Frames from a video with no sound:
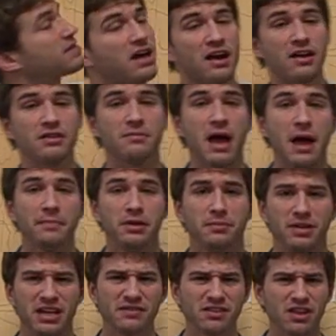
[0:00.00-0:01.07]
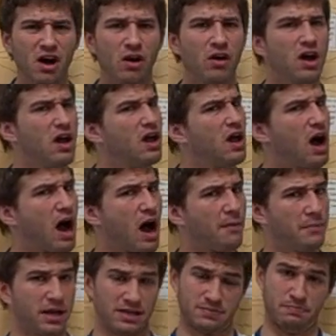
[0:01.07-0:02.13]
it's not on the map here, but even though
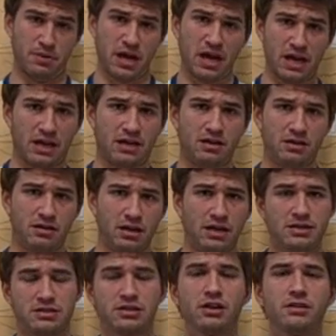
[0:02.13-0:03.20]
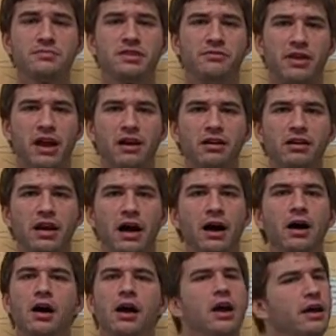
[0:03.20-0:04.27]
it's big in terms of
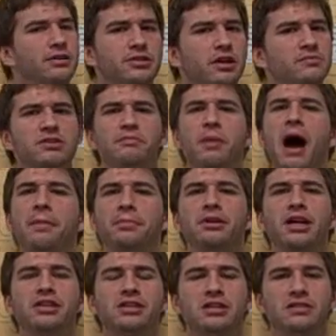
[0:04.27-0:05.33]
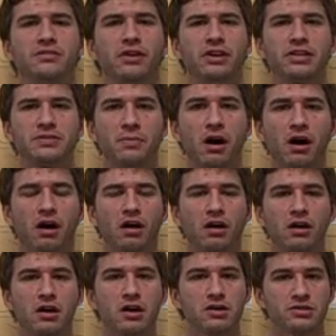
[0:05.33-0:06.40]
area, in terms of population, it's very small.
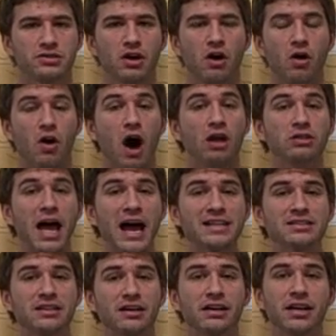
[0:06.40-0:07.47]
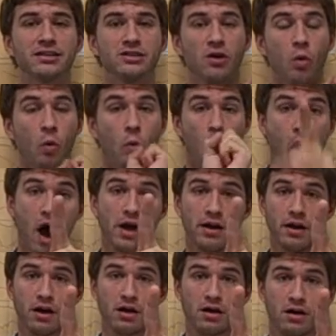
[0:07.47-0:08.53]
So Alaska gets
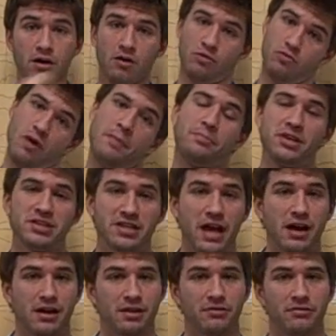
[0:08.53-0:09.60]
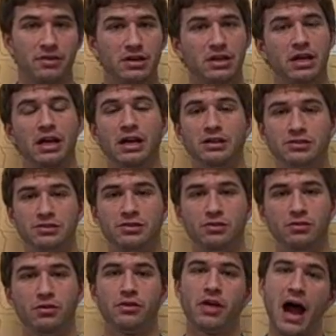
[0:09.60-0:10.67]
1 representative
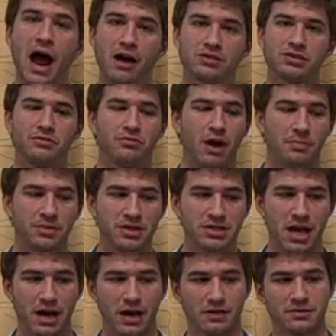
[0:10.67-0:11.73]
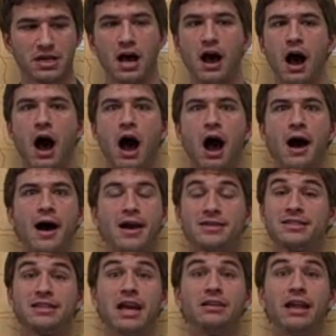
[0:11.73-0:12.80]
into the House of Representatives. A
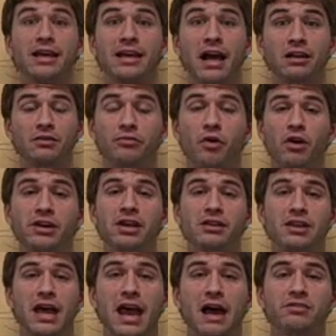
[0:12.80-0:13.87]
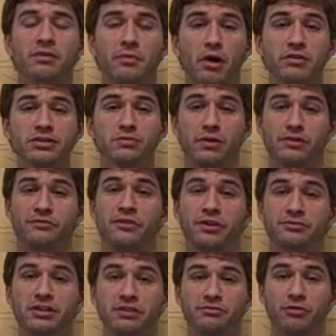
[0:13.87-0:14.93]
state like California, they have the most with
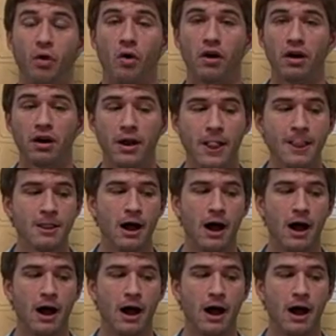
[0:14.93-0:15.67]
54.